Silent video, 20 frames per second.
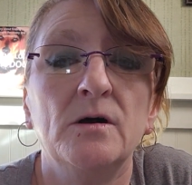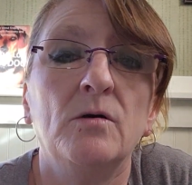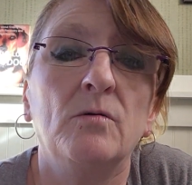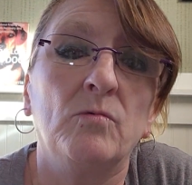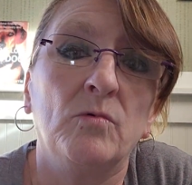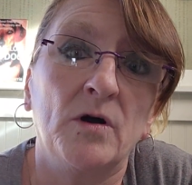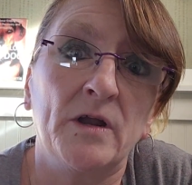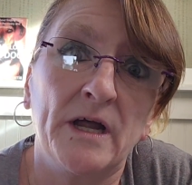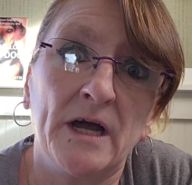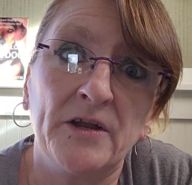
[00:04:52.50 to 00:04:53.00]

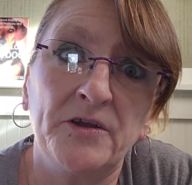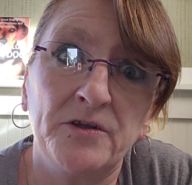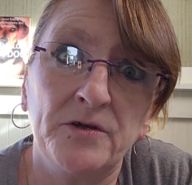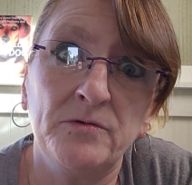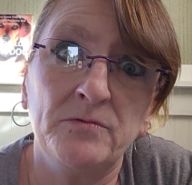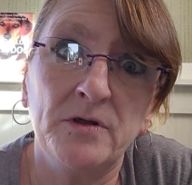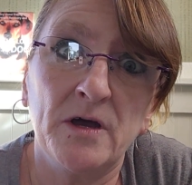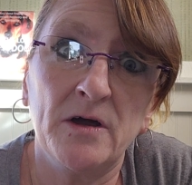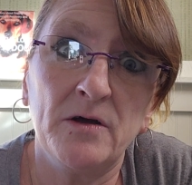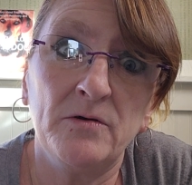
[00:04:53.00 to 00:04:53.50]
What I
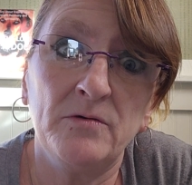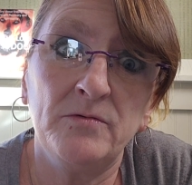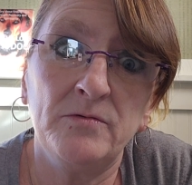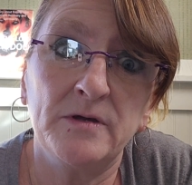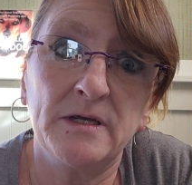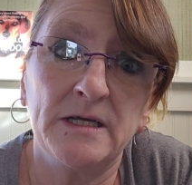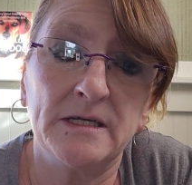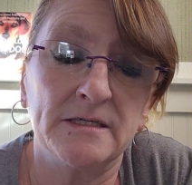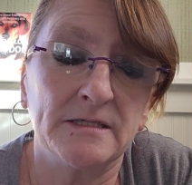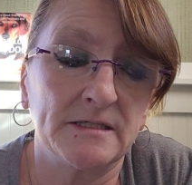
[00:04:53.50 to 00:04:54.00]
do know
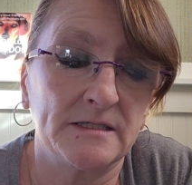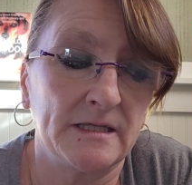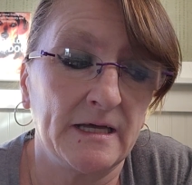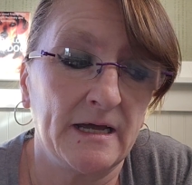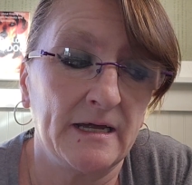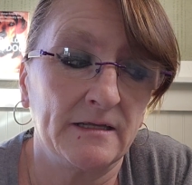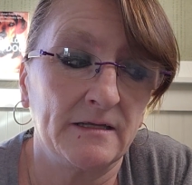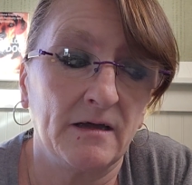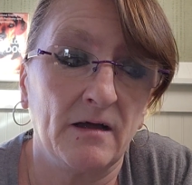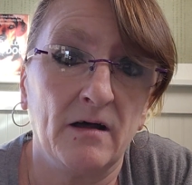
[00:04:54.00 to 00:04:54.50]
is
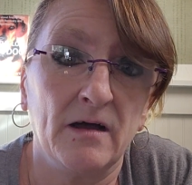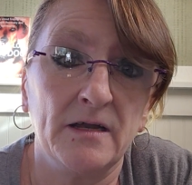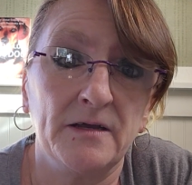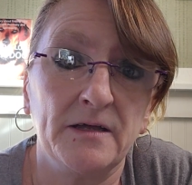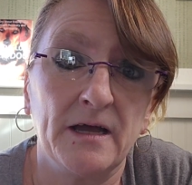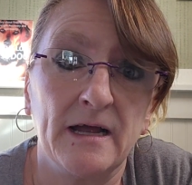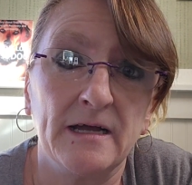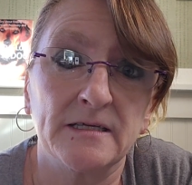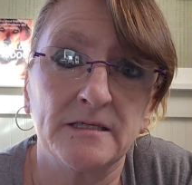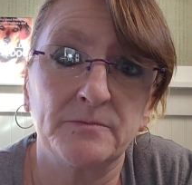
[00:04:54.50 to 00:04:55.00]
that God
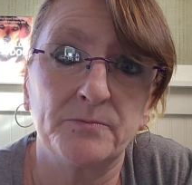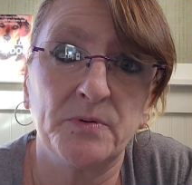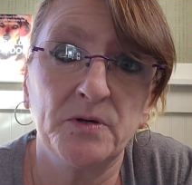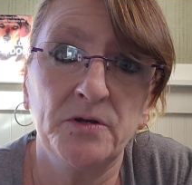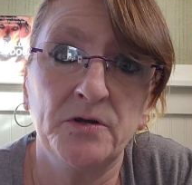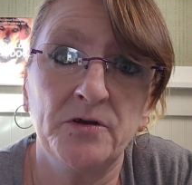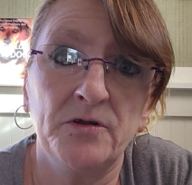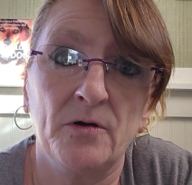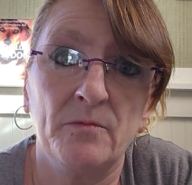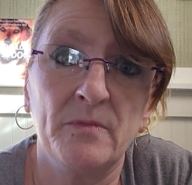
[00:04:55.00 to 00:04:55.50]
has put
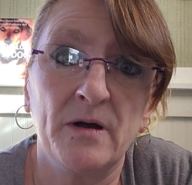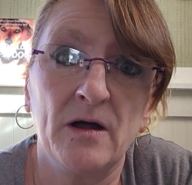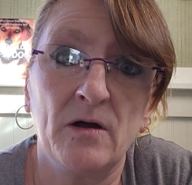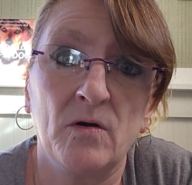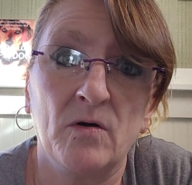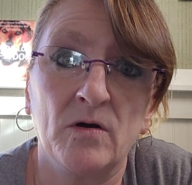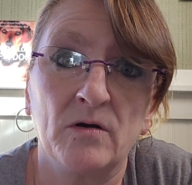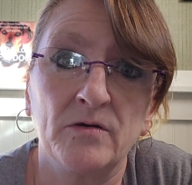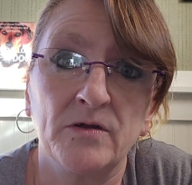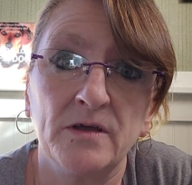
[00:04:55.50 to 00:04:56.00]
it on my
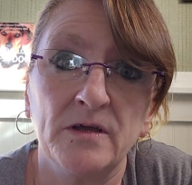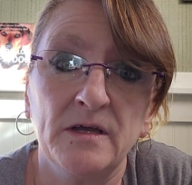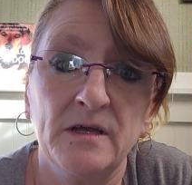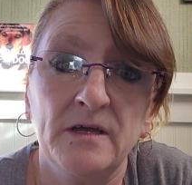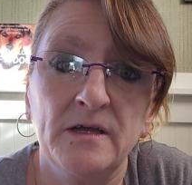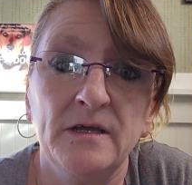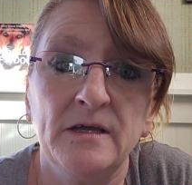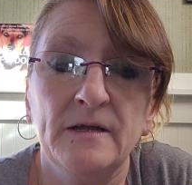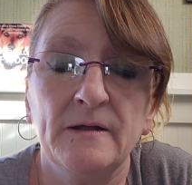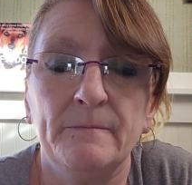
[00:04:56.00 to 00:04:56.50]
heart
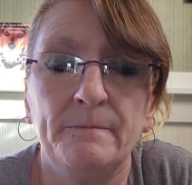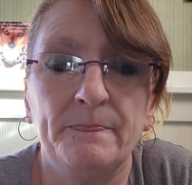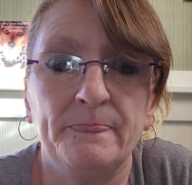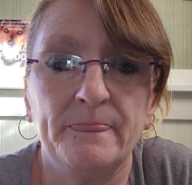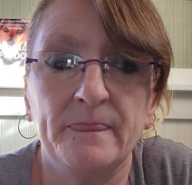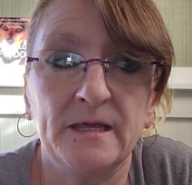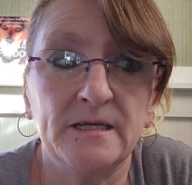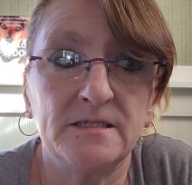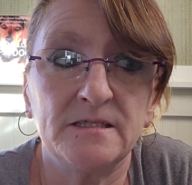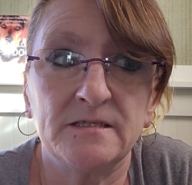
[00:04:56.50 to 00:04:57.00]

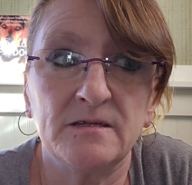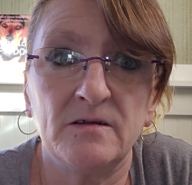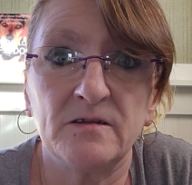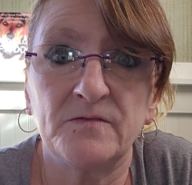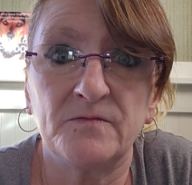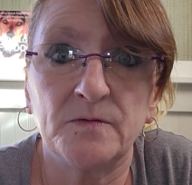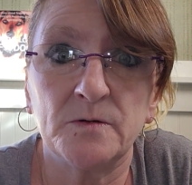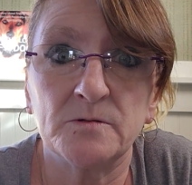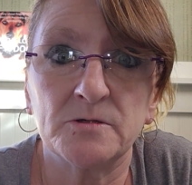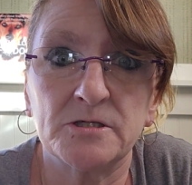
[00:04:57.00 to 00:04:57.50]
This is not the
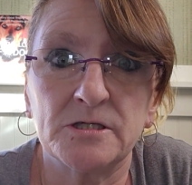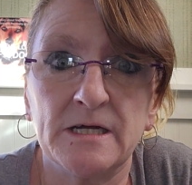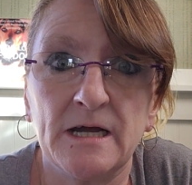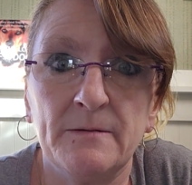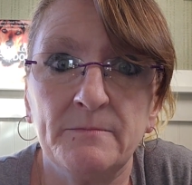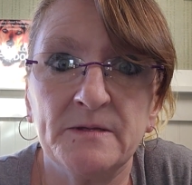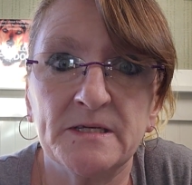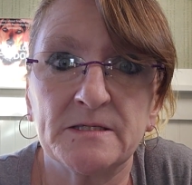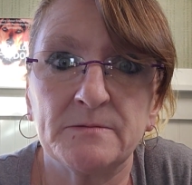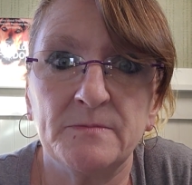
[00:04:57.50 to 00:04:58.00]
first
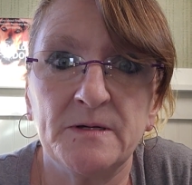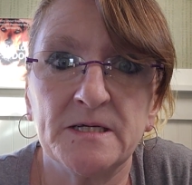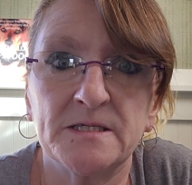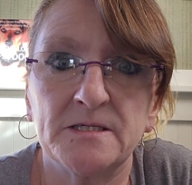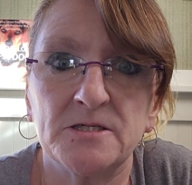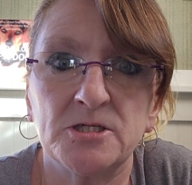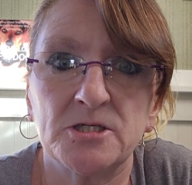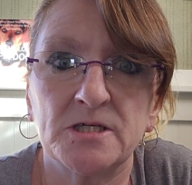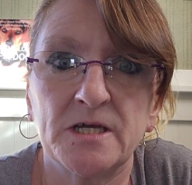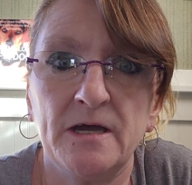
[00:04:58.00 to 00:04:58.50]
time this
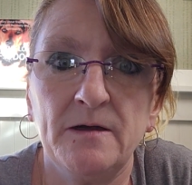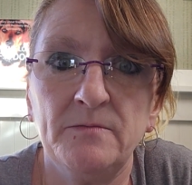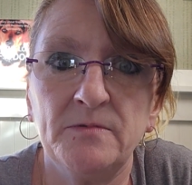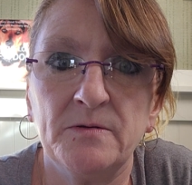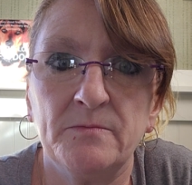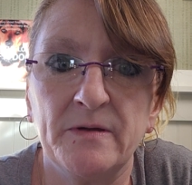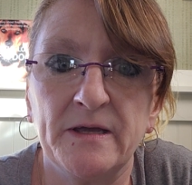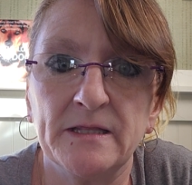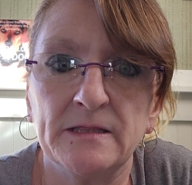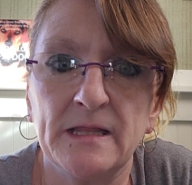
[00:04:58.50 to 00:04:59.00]
message has come to
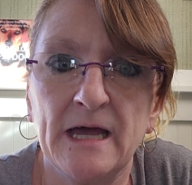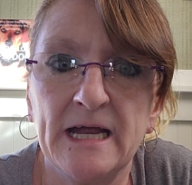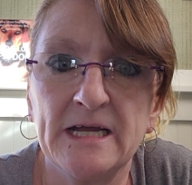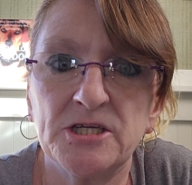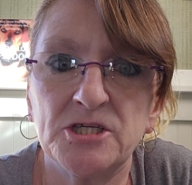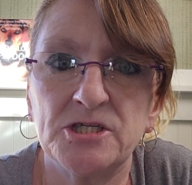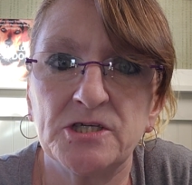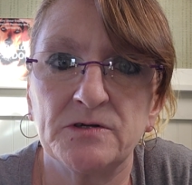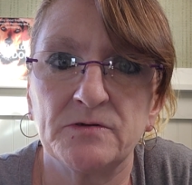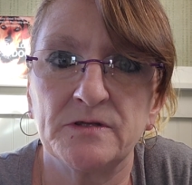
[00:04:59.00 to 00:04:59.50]
me.
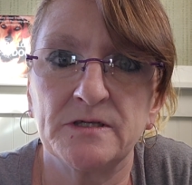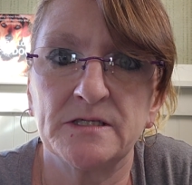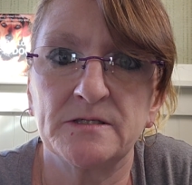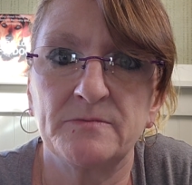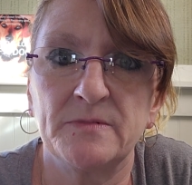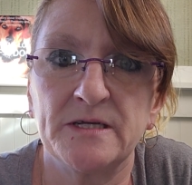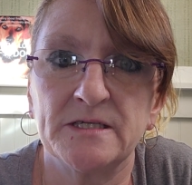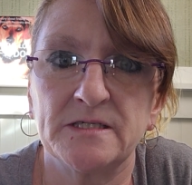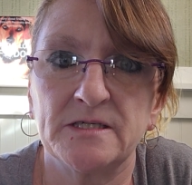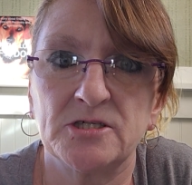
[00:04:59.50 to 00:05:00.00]
Last year, this
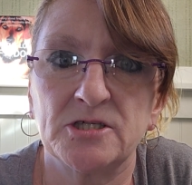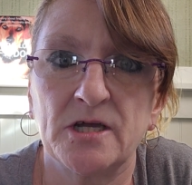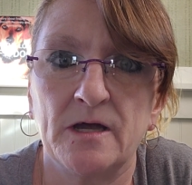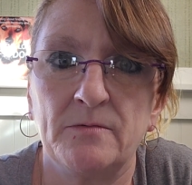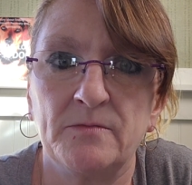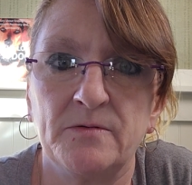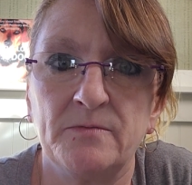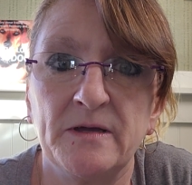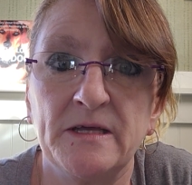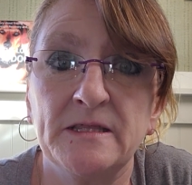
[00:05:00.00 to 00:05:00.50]
message
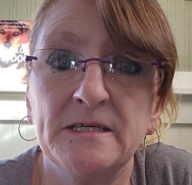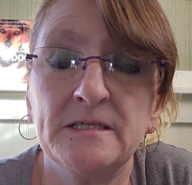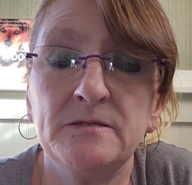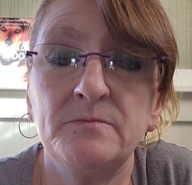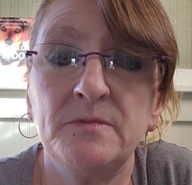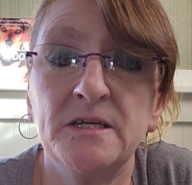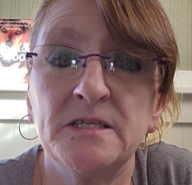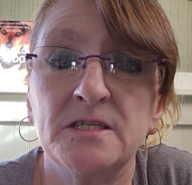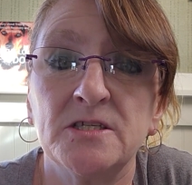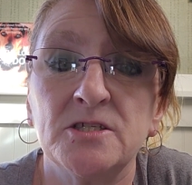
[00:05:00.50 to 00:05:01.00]
came to me. This
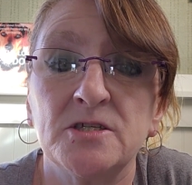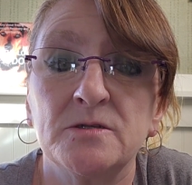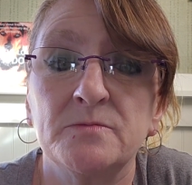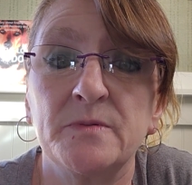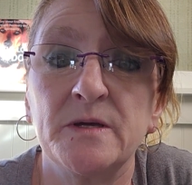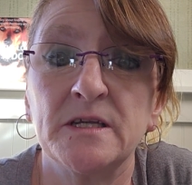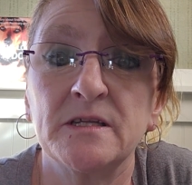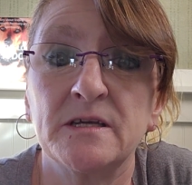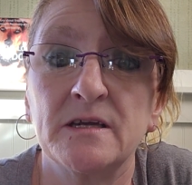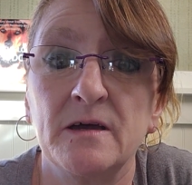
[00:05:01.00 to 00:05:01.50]
message has
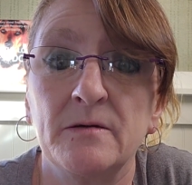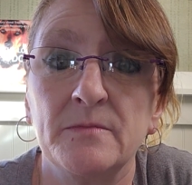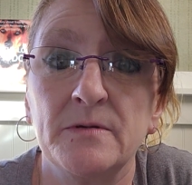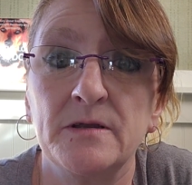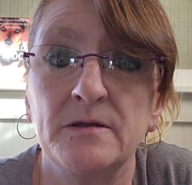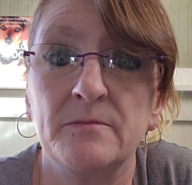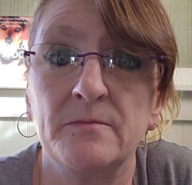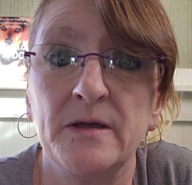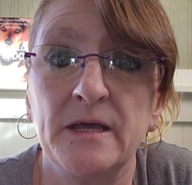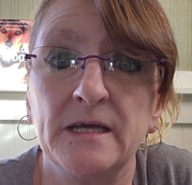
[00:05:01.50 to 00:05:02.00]
been coming
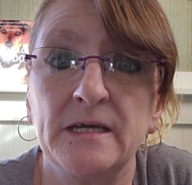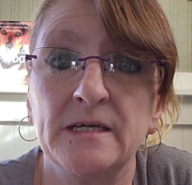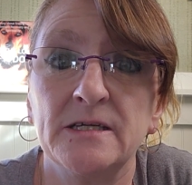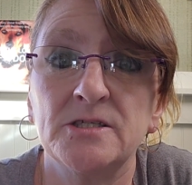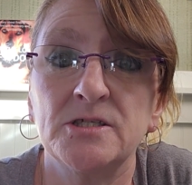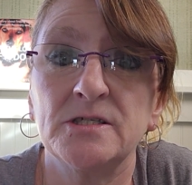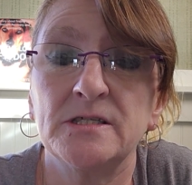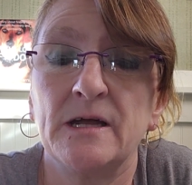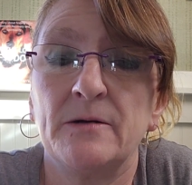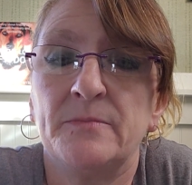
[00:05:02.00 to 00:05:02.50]
to me. It's
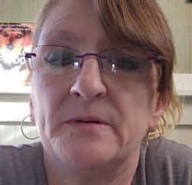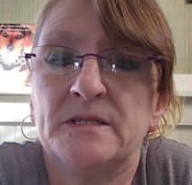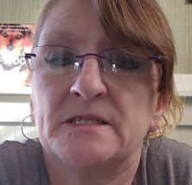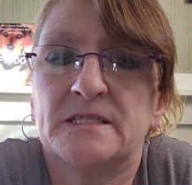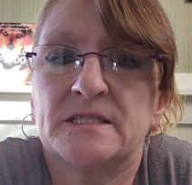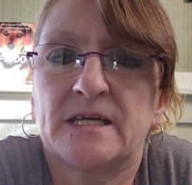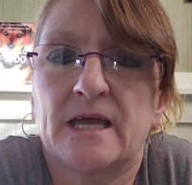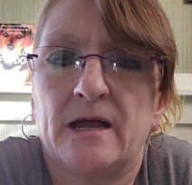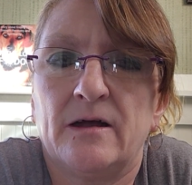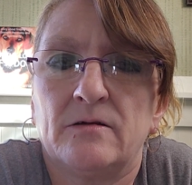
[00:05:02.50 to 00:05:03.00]
just I've been
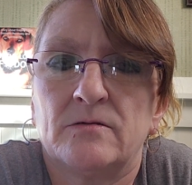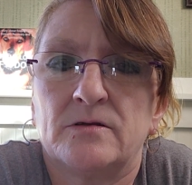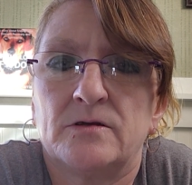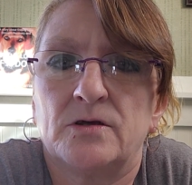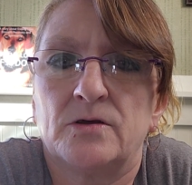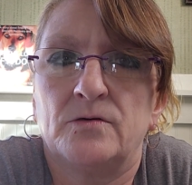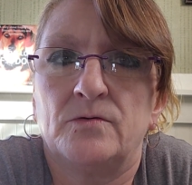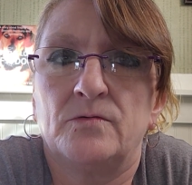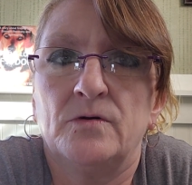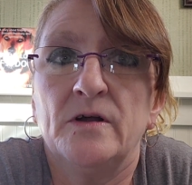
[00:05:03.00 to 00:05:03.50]
scared
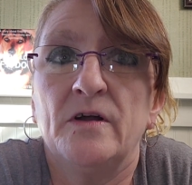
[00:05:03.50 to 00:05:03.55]
to